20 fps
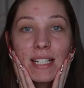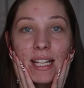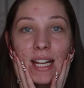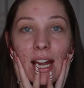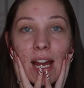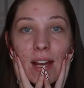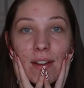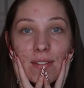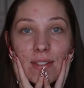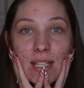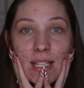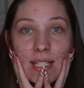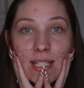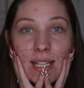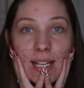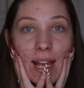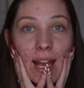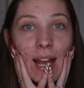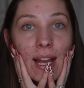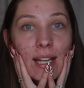did have
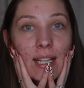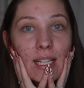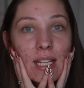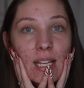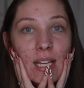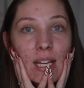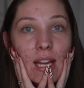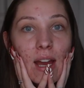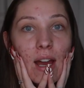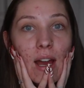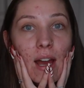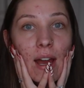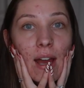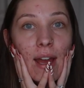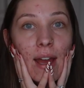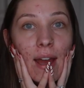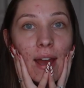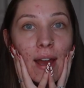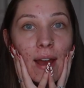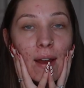cystic acne, I
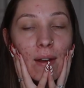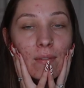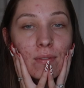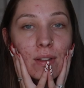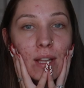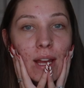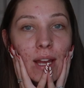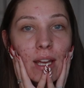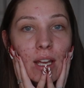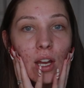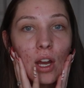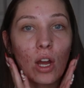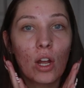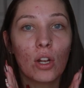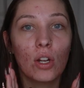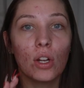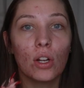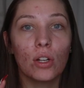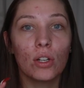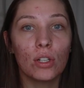have like,
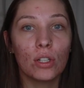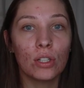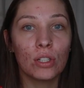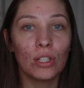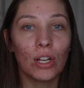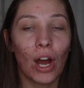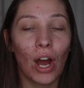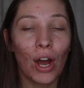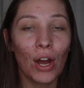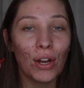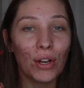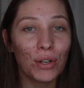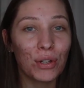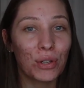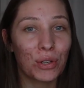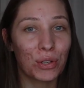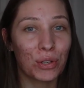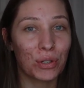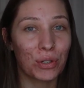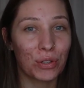not
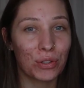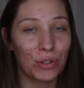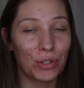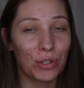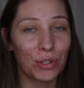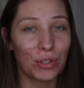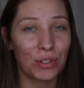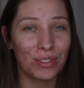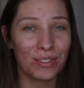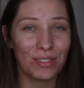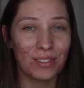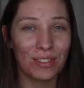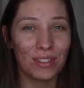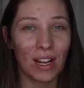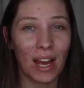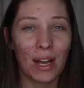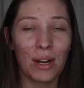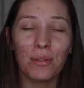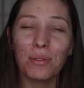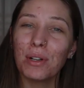the,
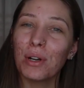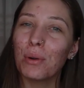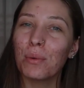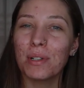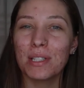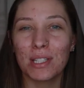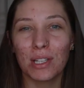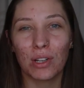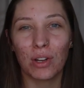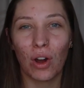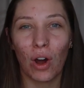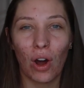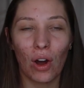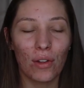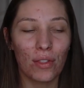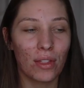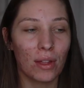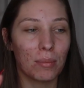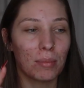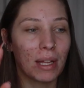I don't know what to
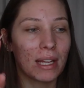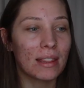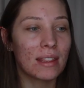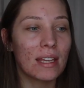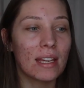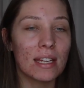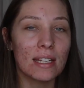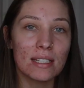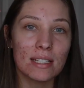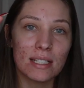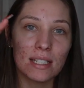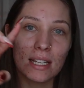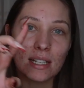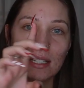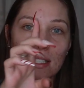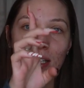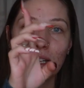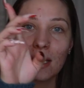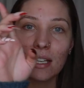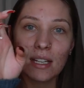call them, like the
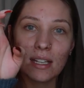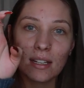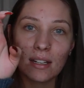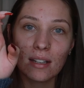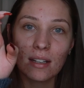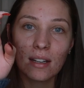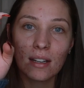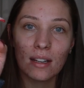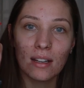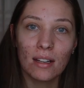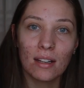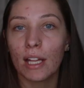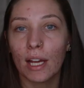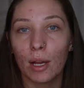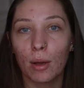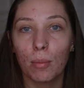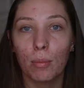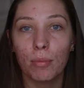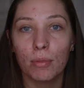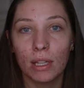indented,
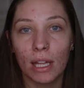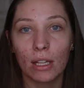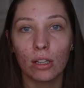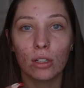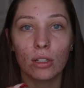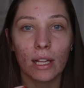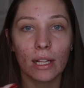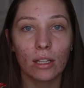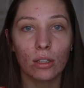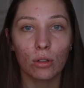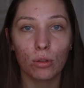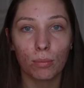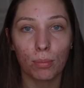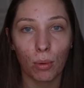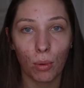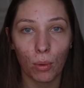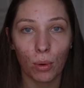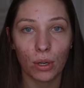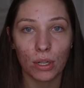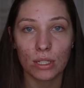like they look like little
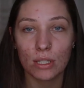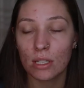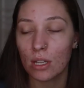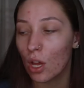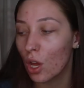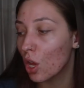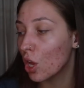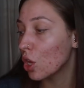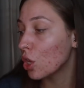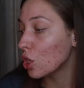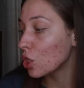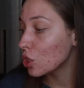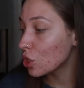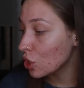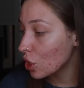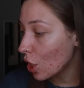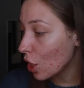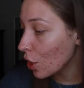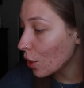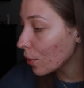pores.
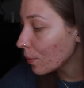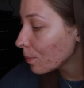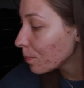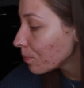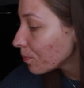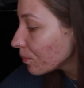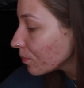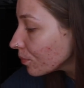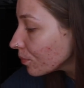So